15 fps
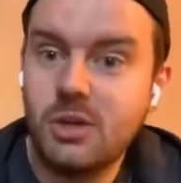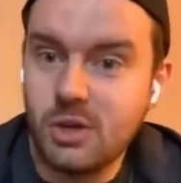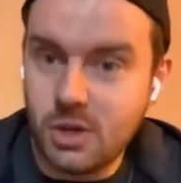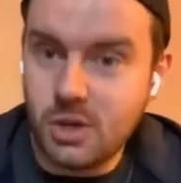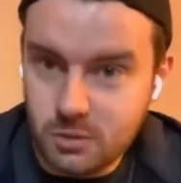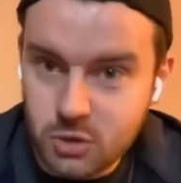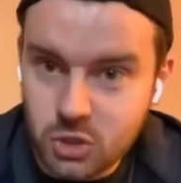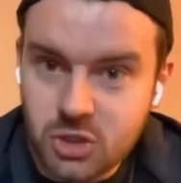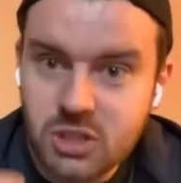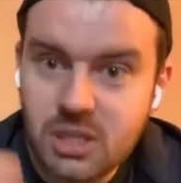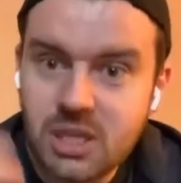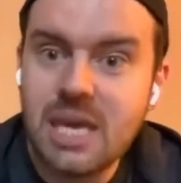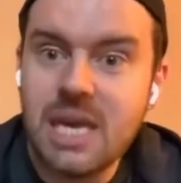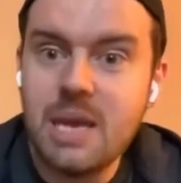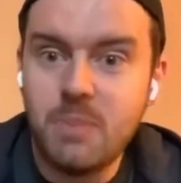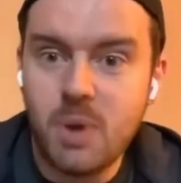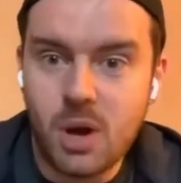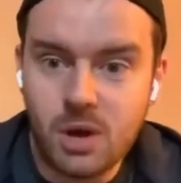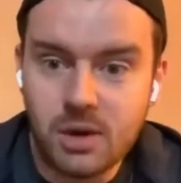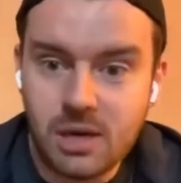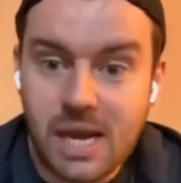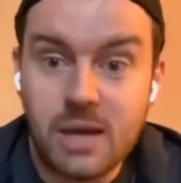could just keep
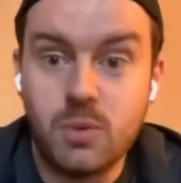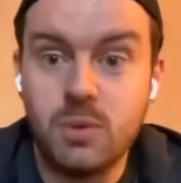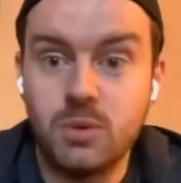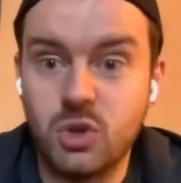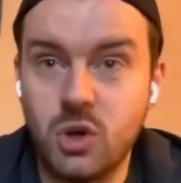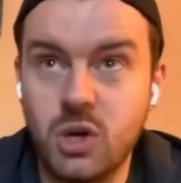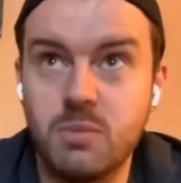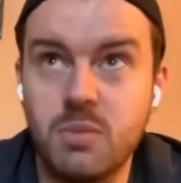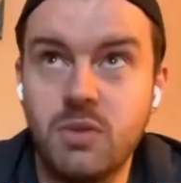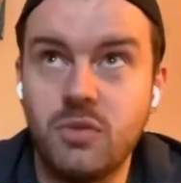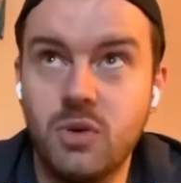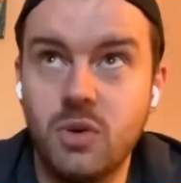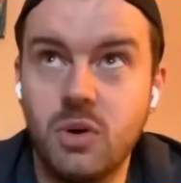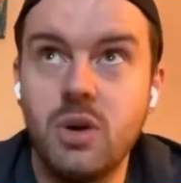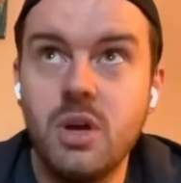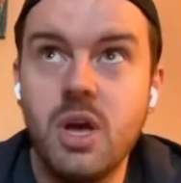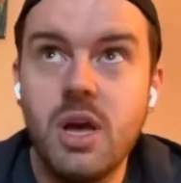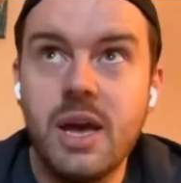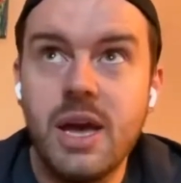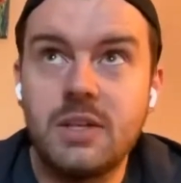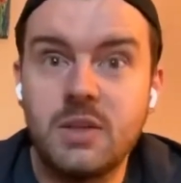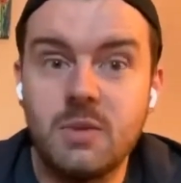on, like we were talking before,
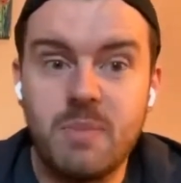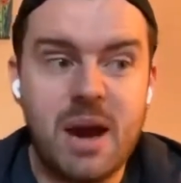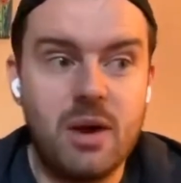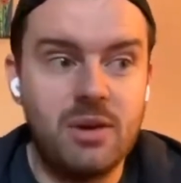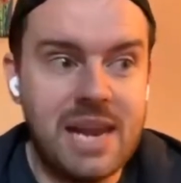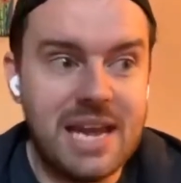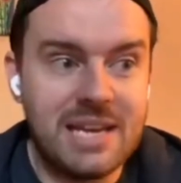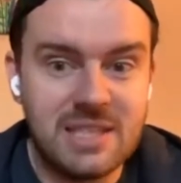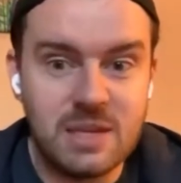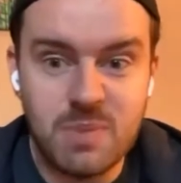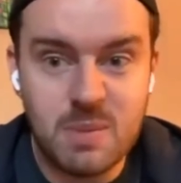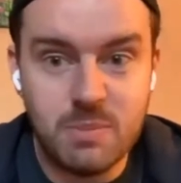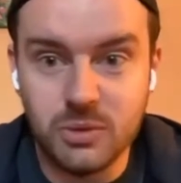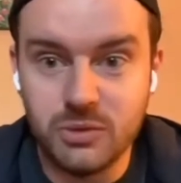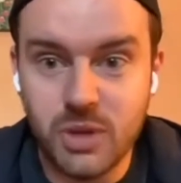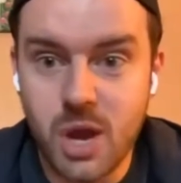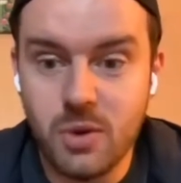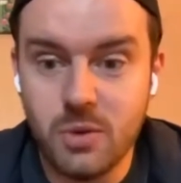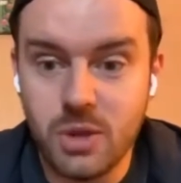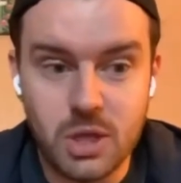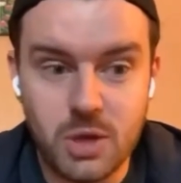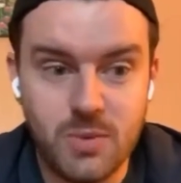it's about letting people
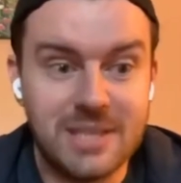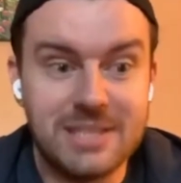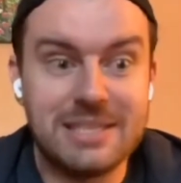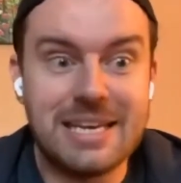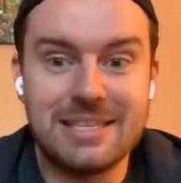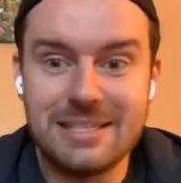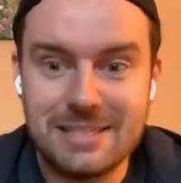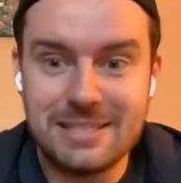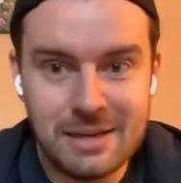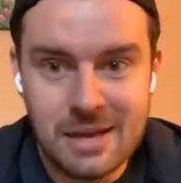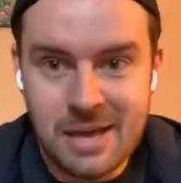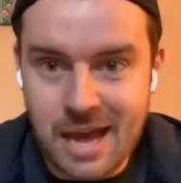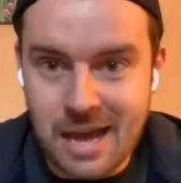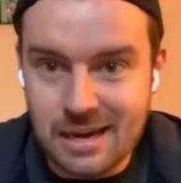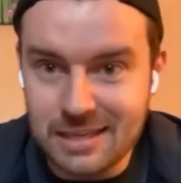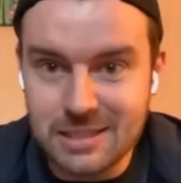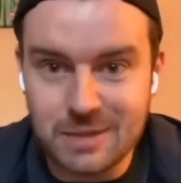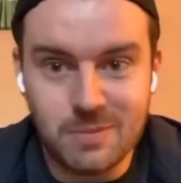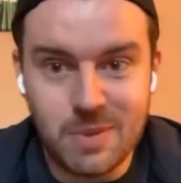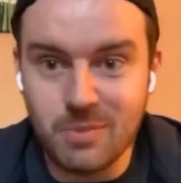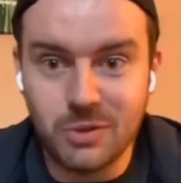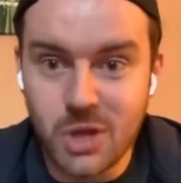know that you exist and
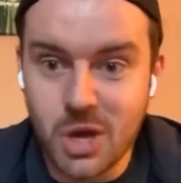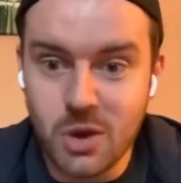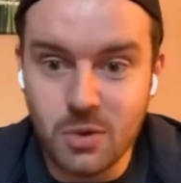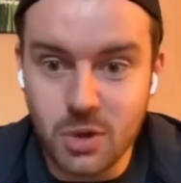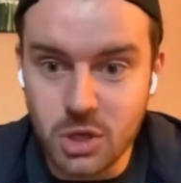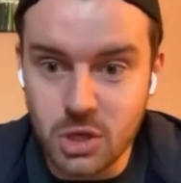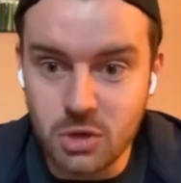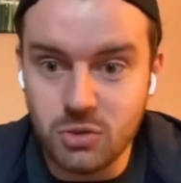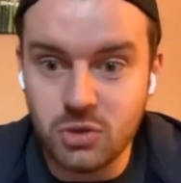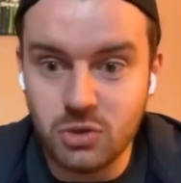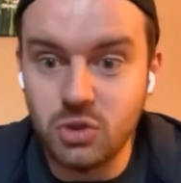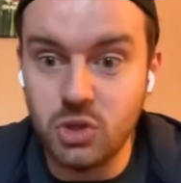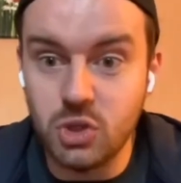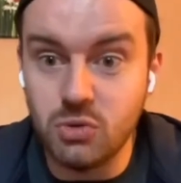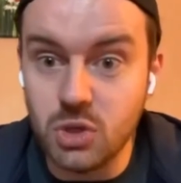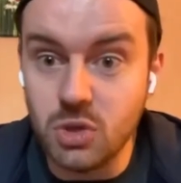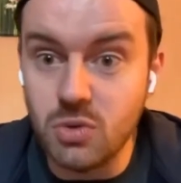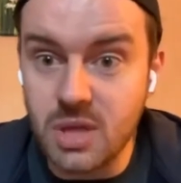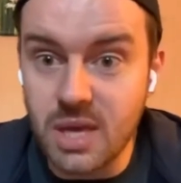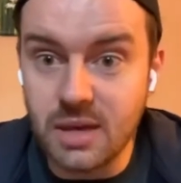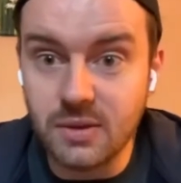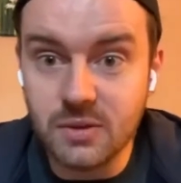letting people know that you
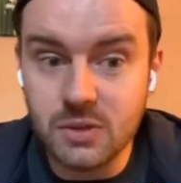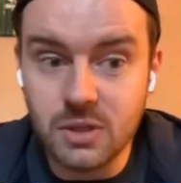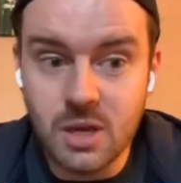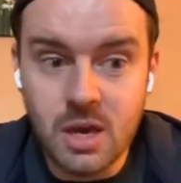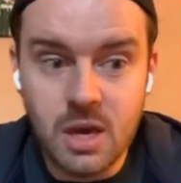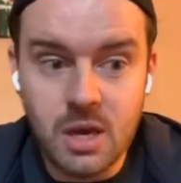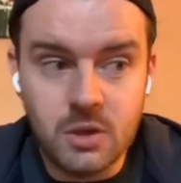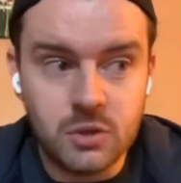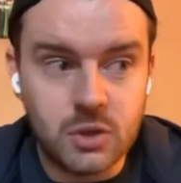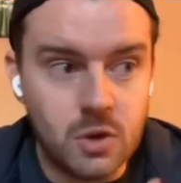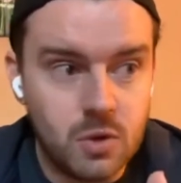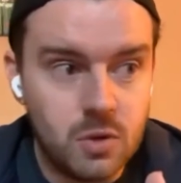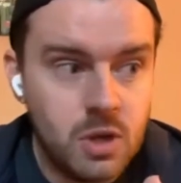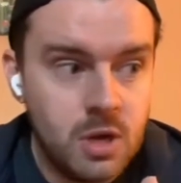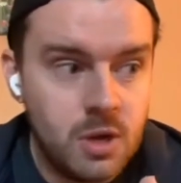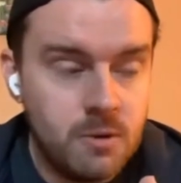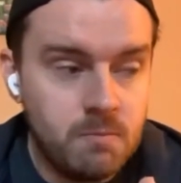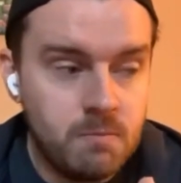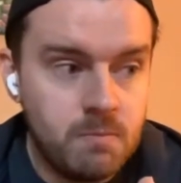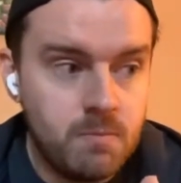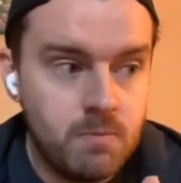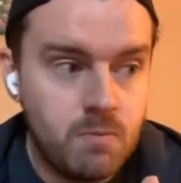do things. So
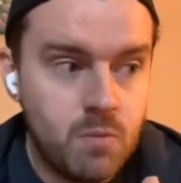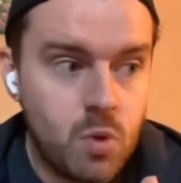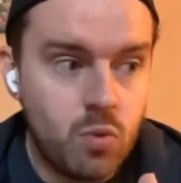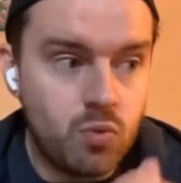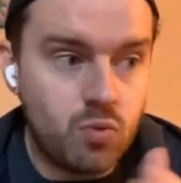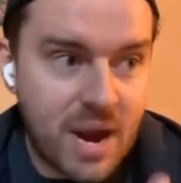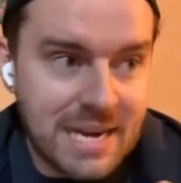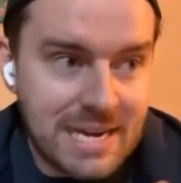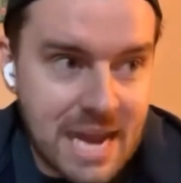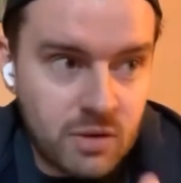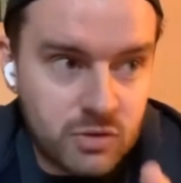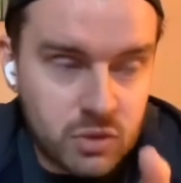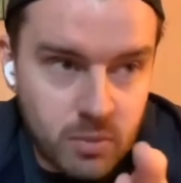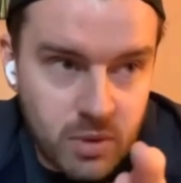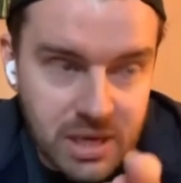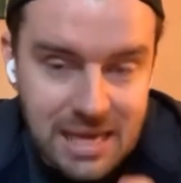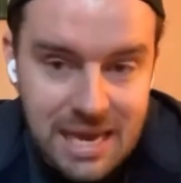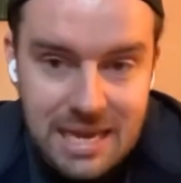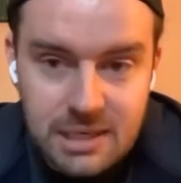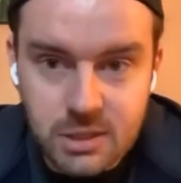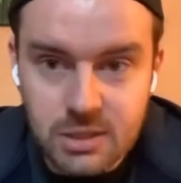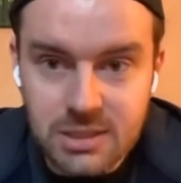right now, if someone
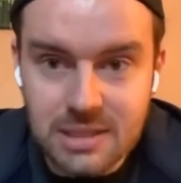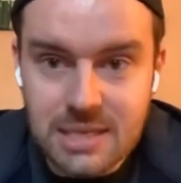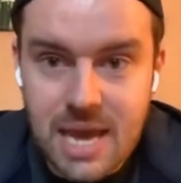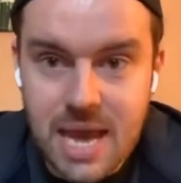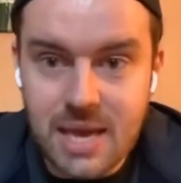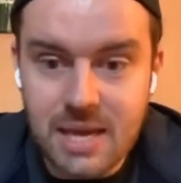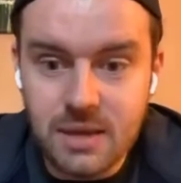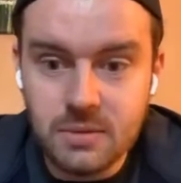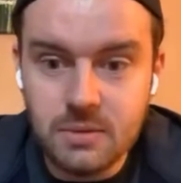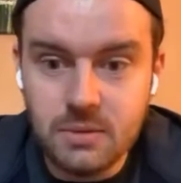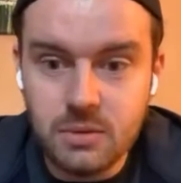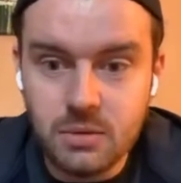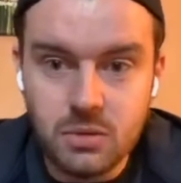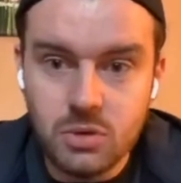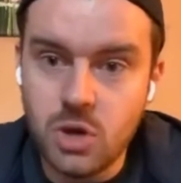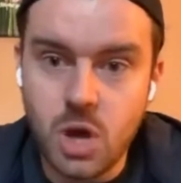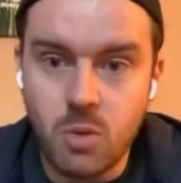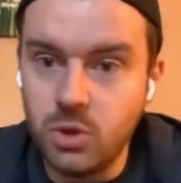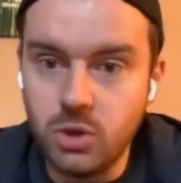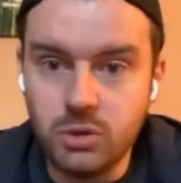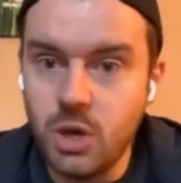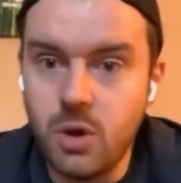engages today,
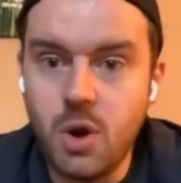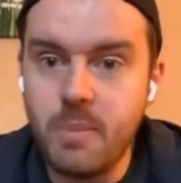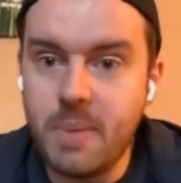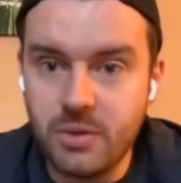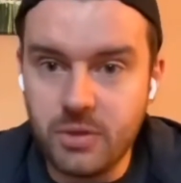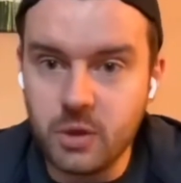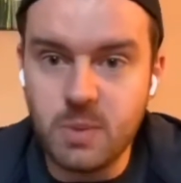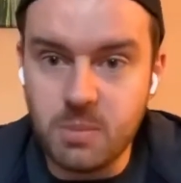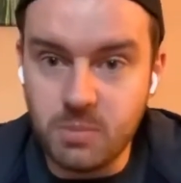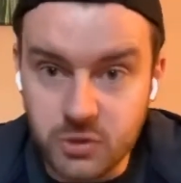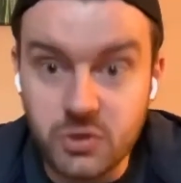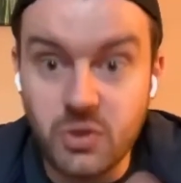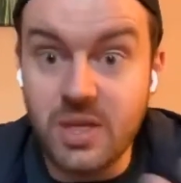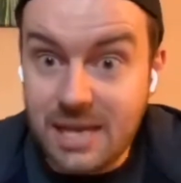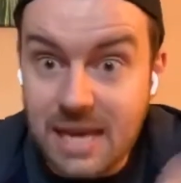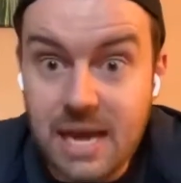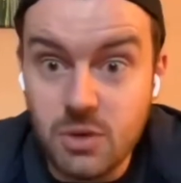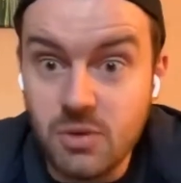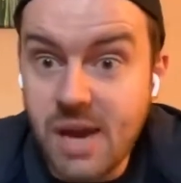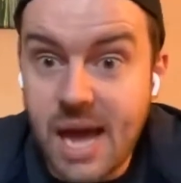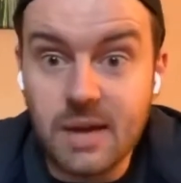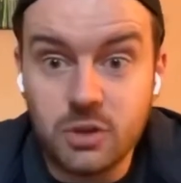no one will know about those people, so that
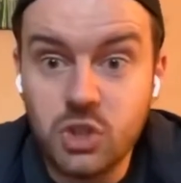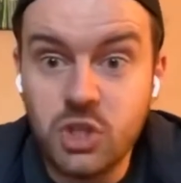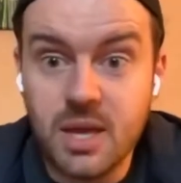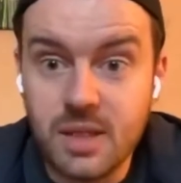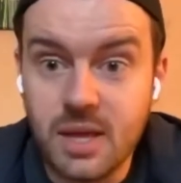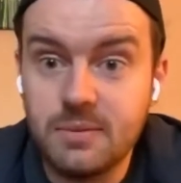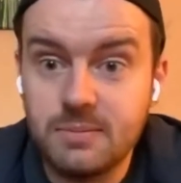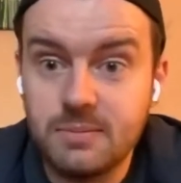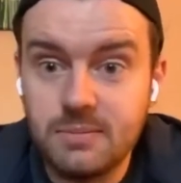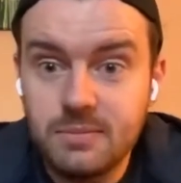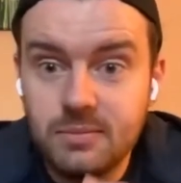you can share that.